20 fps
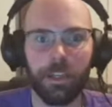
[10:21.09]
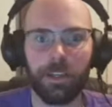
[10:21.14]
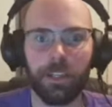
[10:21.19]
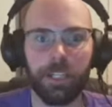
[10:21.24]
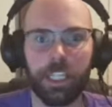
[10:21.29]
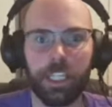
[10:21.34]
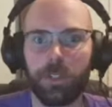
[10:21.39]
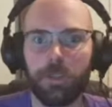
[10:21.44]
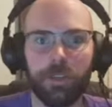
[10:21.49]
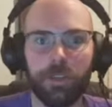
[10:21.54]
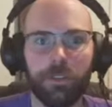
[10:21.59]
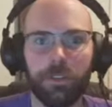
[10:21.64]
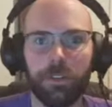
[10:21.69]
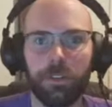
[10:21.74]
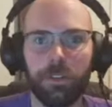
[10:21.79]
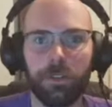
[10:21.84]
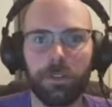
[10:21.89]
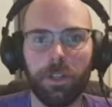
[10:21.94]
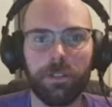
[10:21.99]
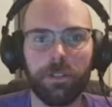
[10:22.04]
like you never
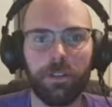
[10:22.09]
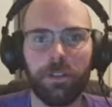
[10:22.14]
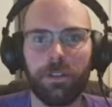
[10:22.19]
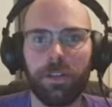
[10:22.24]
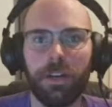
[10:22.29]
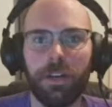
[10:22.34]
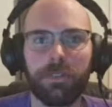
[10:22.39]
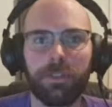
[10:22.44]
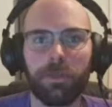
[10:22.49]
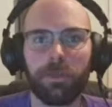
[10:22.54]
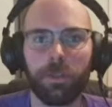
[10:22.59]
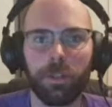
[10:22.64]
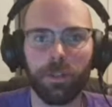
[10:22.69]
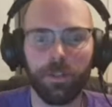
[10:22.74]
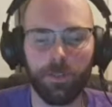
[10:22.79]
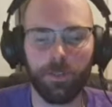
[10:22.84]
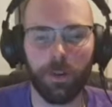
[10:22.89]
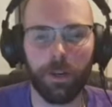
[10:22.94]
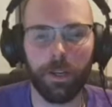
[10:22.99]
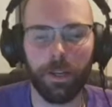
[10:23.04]
even have to work
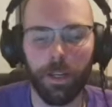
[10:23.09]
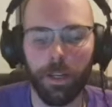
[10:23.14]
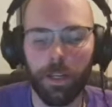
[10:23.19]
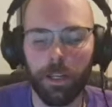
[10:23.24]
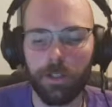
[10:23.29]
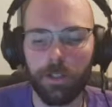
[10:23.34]
for it.